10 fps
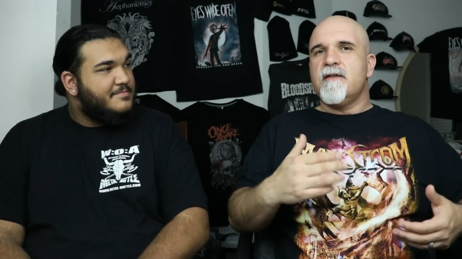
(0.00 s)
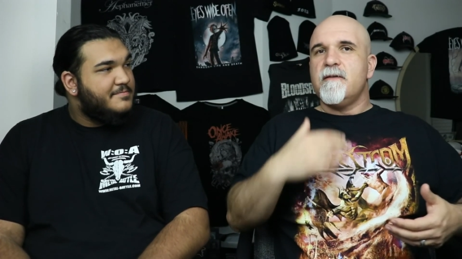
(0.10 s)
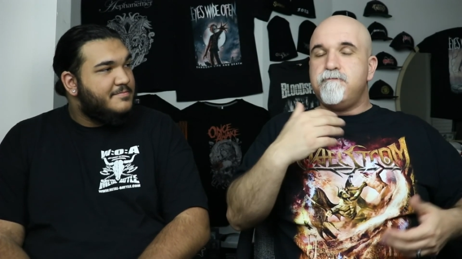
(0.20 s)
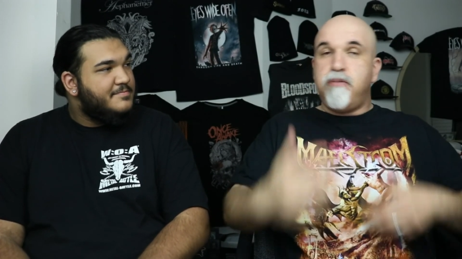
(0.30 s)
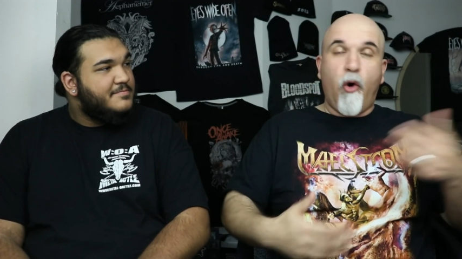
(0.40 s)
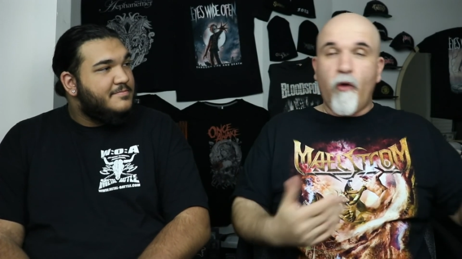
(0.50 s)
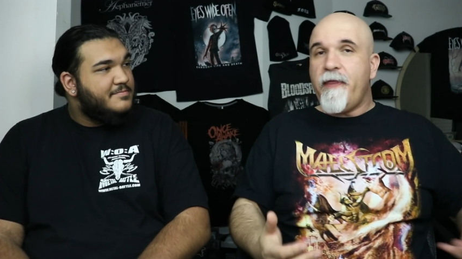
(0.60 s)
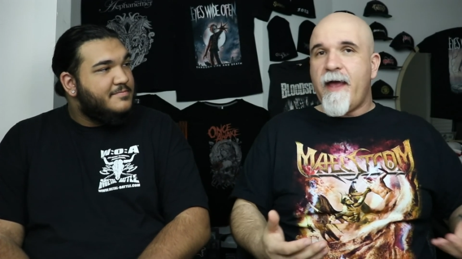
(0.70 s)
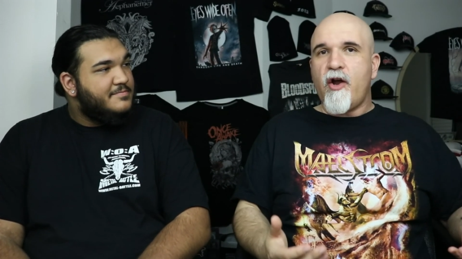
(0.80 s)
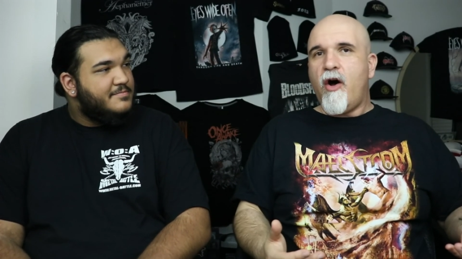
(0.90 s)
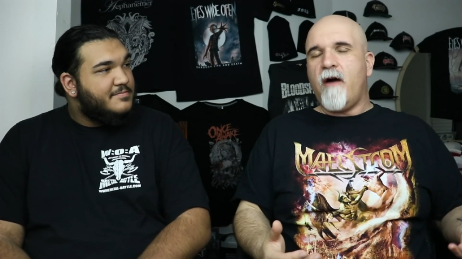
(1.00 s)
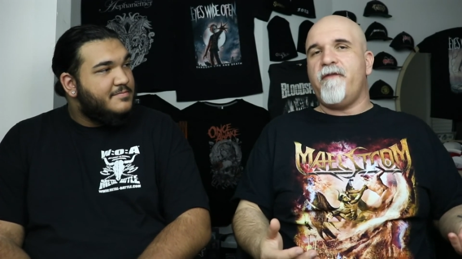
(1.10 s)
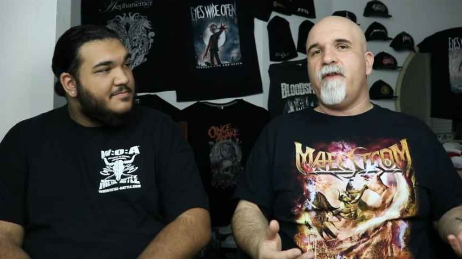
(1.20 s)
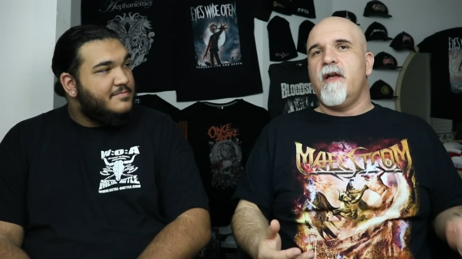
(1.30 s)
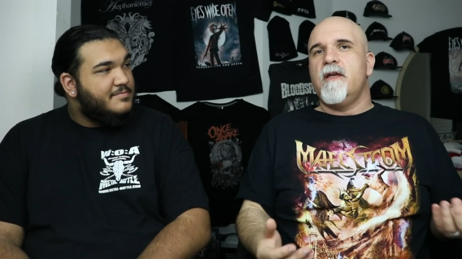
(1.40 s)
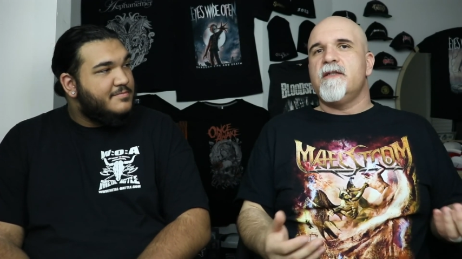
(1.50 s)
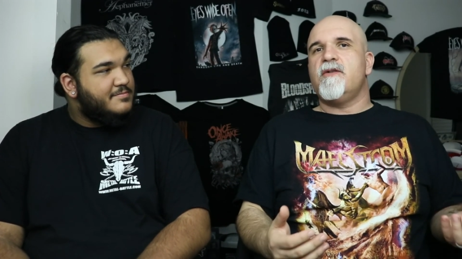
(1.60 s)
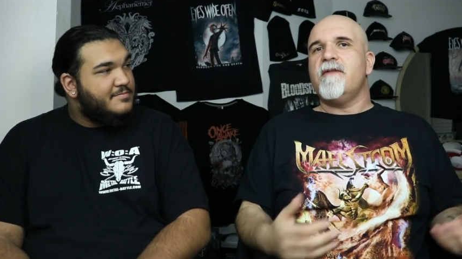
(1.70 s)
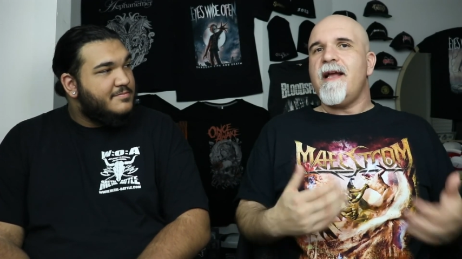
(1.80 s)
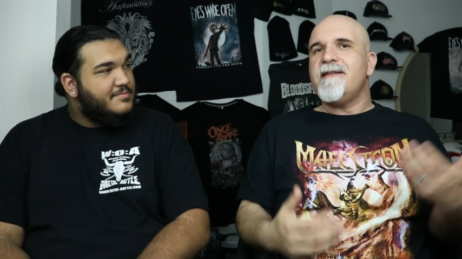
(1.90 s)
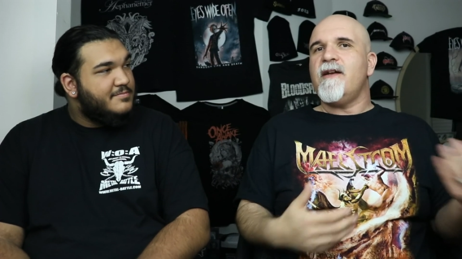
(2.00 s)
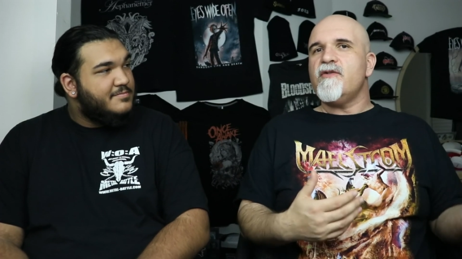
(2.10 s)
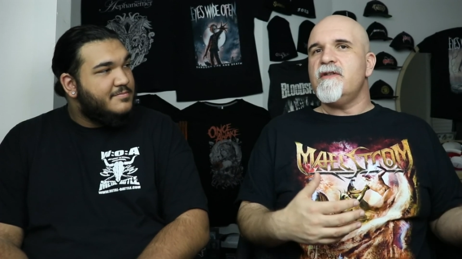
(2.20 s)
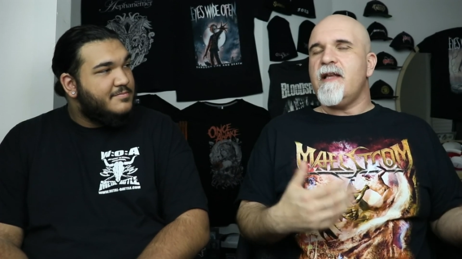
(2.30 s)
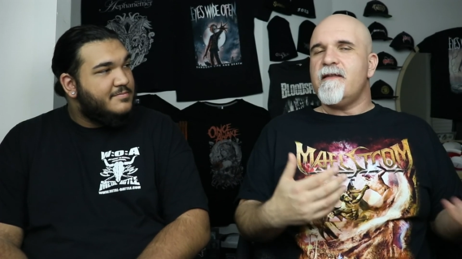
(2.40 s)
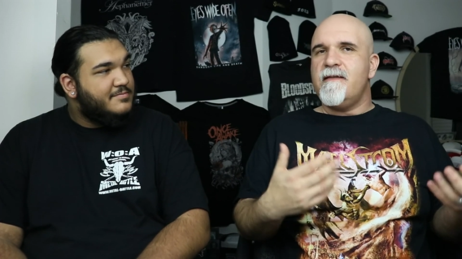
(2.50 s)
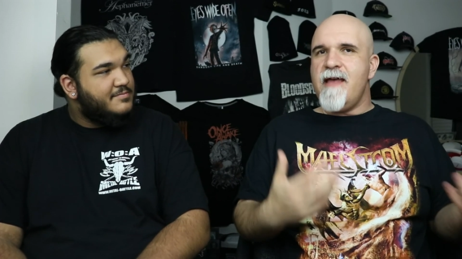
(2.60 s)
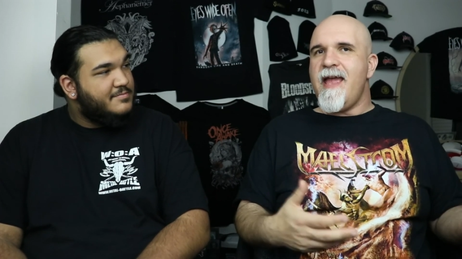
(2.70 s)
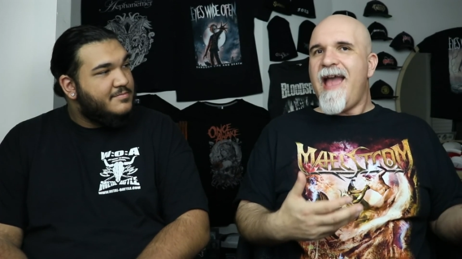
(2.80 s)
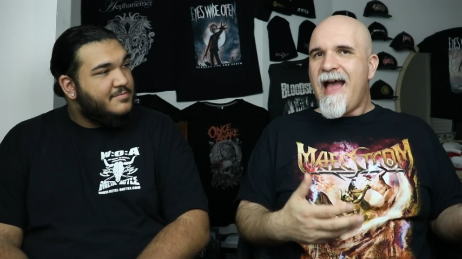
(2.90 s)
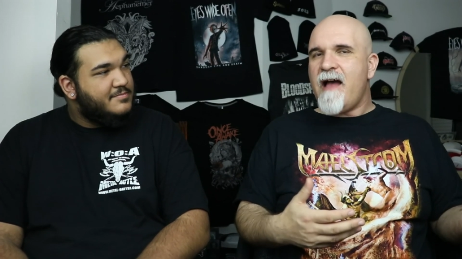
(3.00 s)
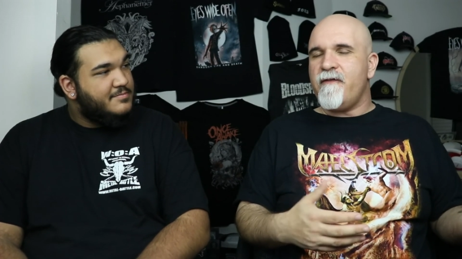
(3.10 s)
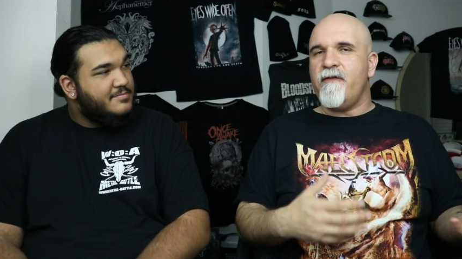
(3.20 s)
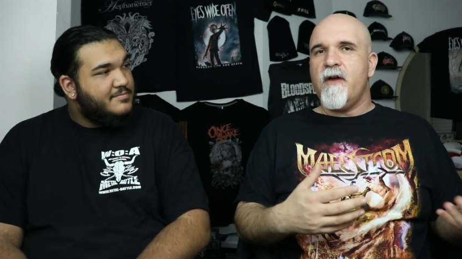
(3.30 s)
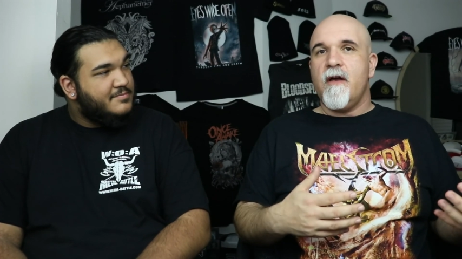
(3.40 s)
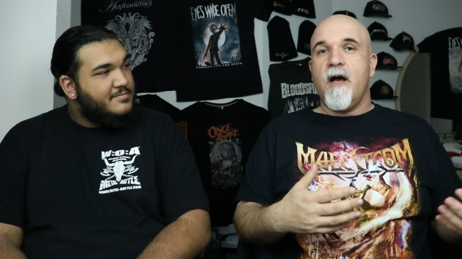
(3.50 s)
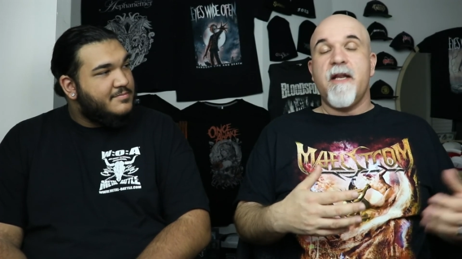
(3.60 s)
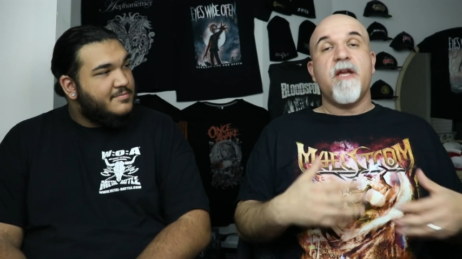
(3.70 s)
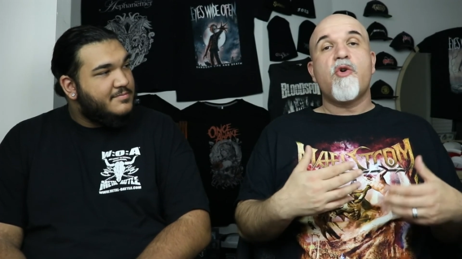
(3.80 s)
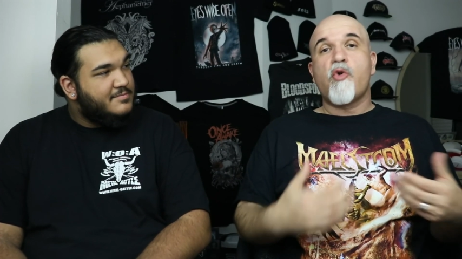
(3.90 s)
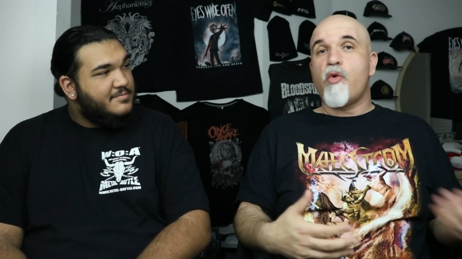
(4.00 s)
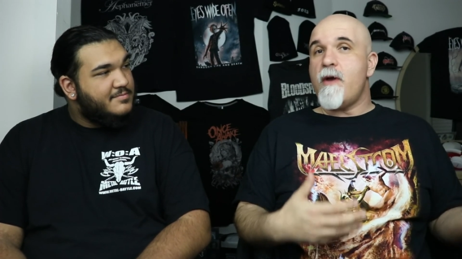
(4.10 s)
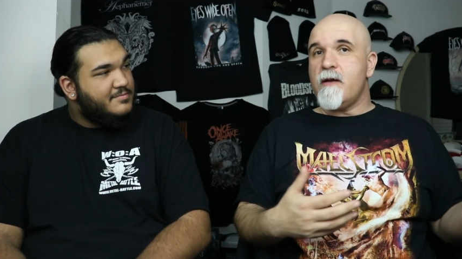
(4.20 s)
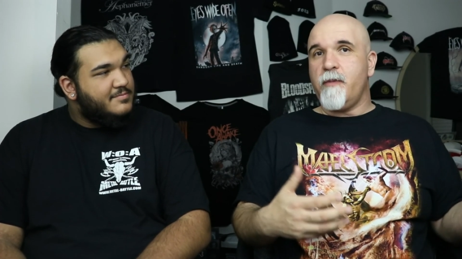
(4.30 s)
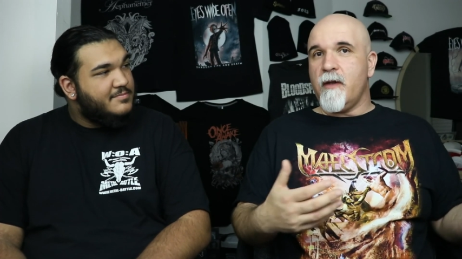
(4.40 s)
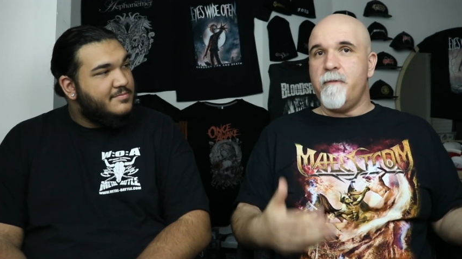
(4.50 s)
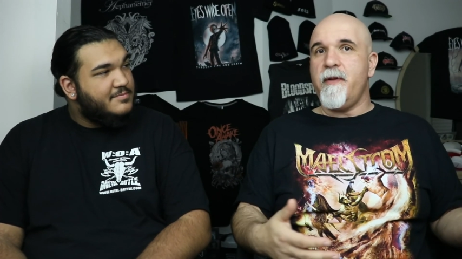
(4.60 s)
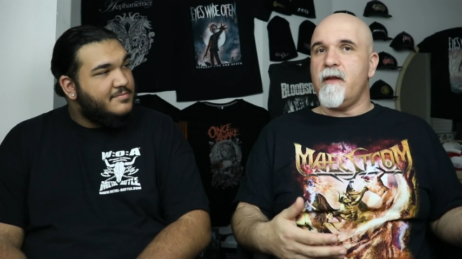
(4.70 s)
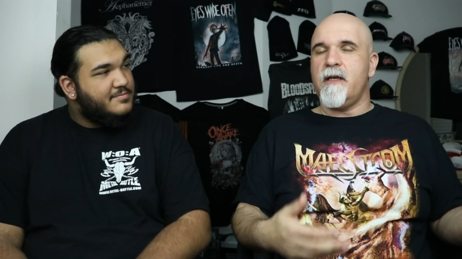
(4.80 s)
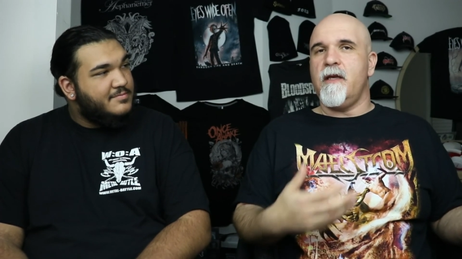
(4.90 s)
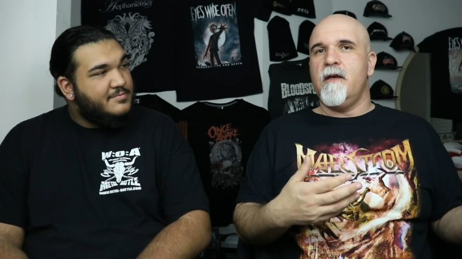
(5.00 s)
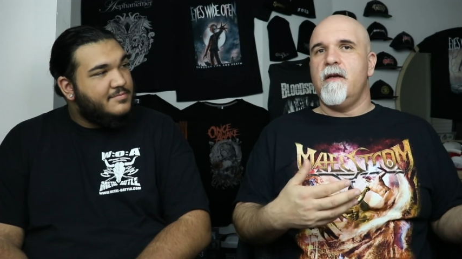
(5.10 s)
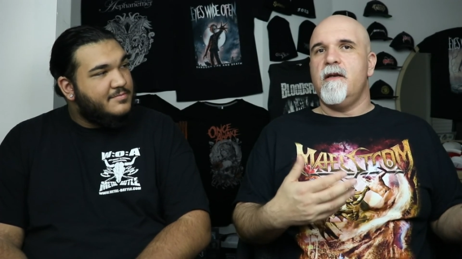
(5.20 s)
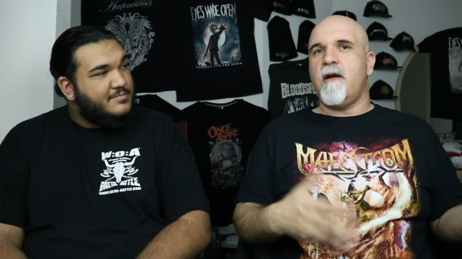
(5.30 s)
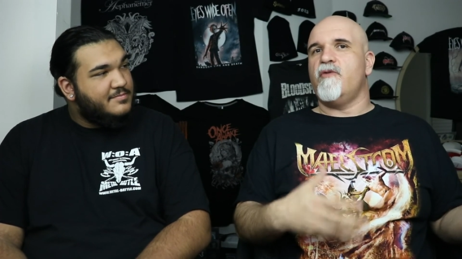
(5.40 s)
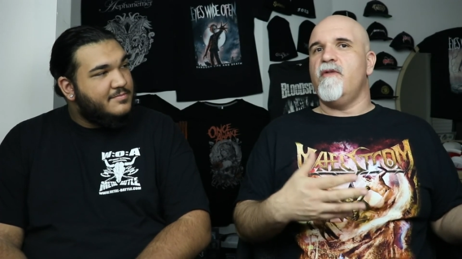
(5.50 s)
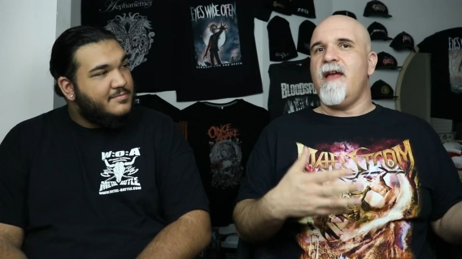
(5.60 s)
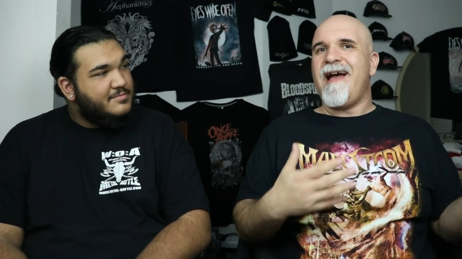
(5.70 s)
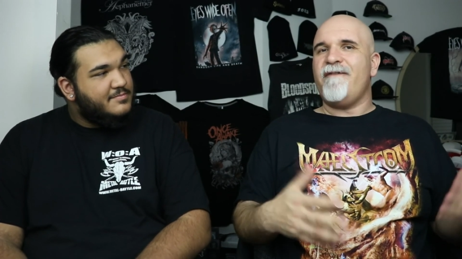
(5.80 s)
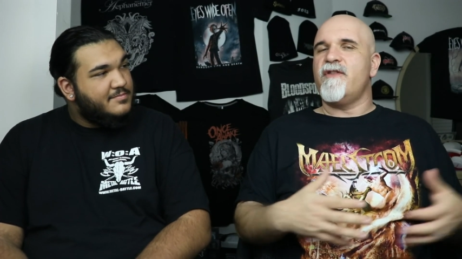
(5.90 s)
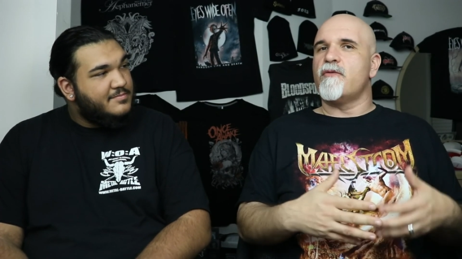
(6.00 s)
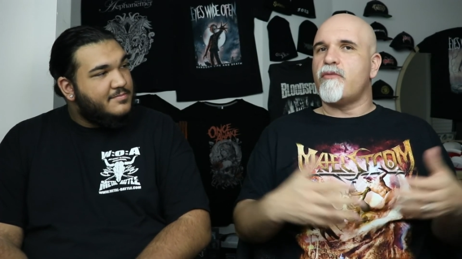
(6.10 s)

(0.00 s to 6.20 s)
Speaker 1: to pull that off. So that tells you that they have an incredible ability. Now, do they have the